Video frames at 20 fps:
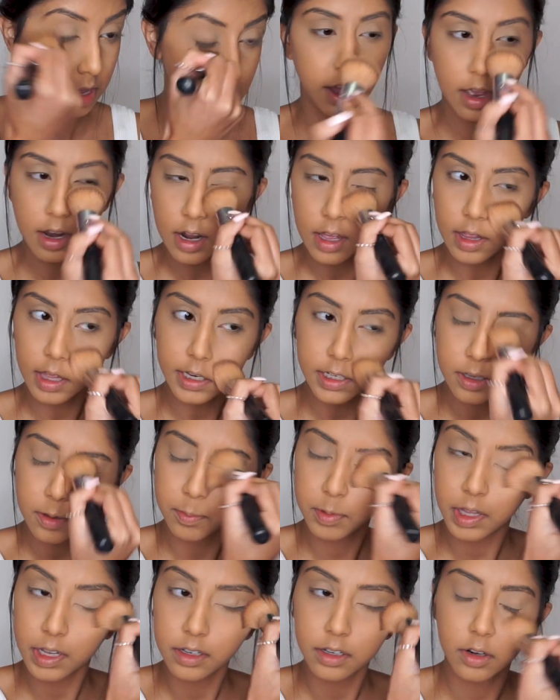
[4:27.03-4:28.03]
And I like to
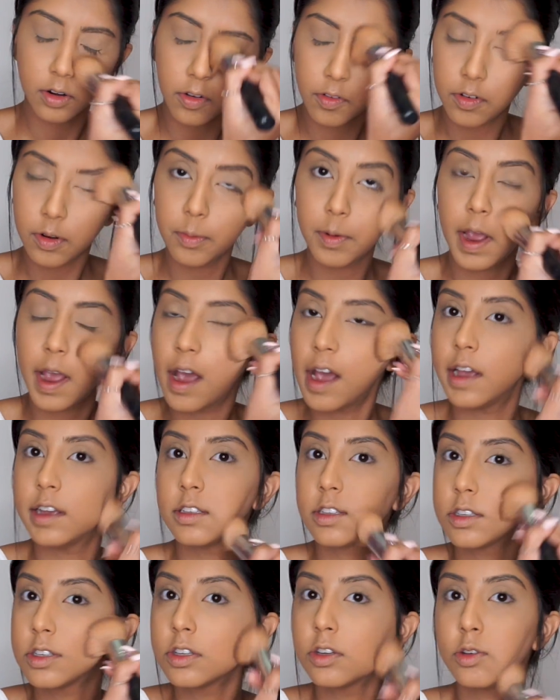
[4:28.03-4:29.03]
blend it over my
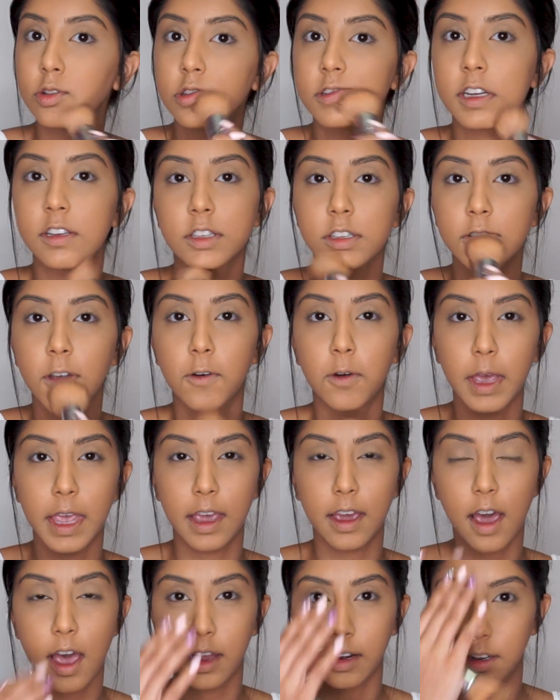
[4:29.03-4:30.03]
eyes too, just so
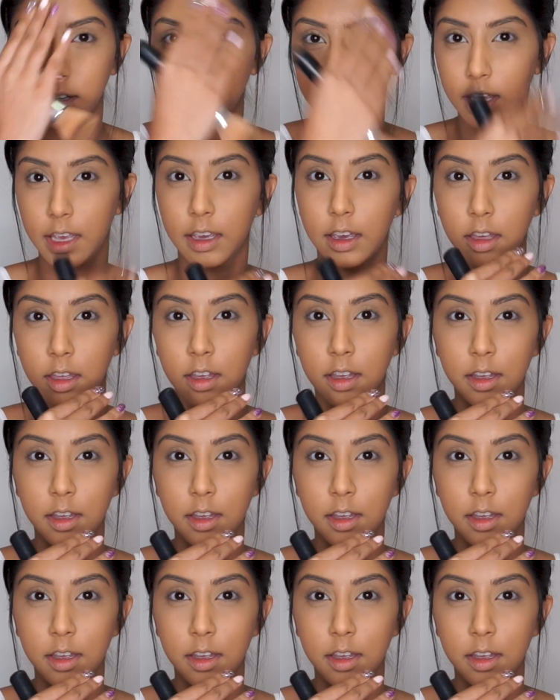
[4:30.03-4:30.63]
it kind of like